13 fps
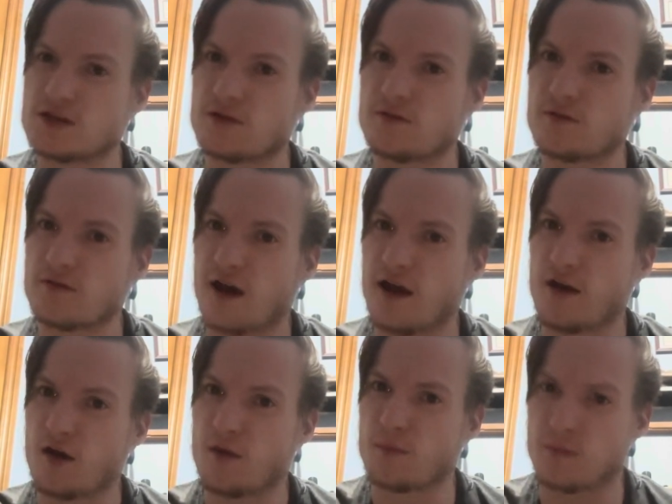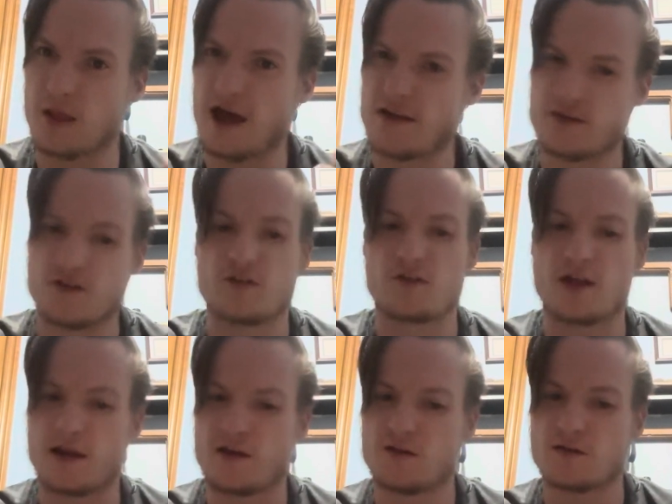sidearm blasters
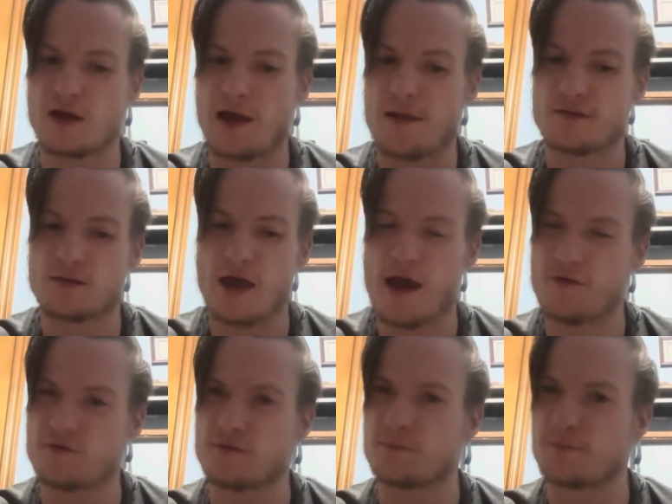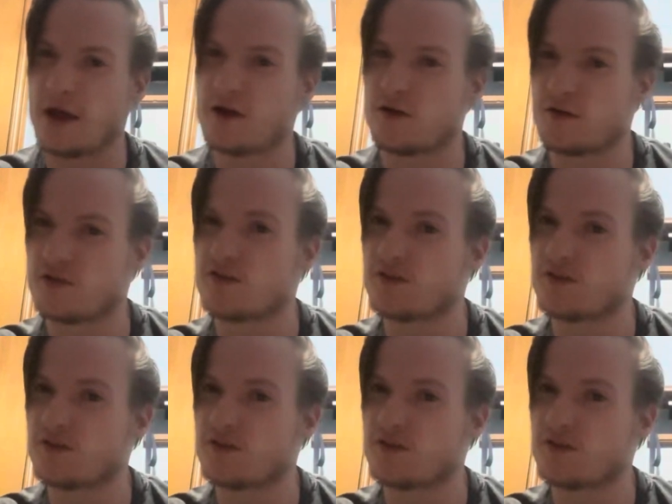that have better